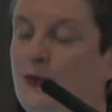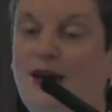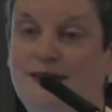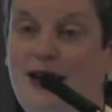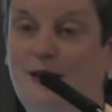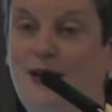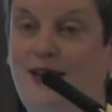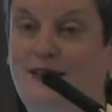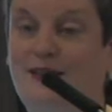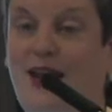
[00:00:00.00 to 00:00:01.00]
break down
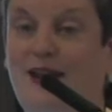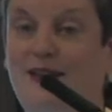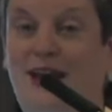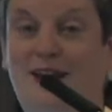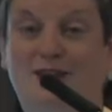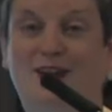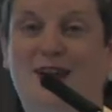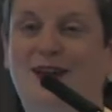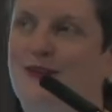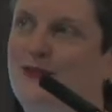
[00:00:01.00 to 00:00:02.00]
and, and actually
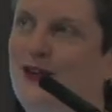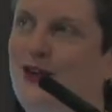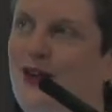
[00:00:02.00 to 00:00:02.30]
kind of